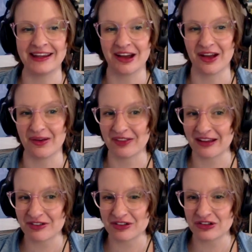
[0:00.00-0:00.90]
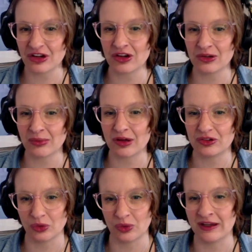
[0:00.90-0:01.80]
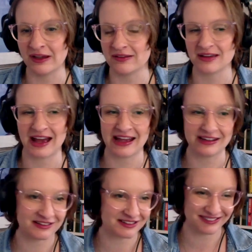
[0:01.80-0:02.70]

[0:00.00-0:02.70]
there is so much noise and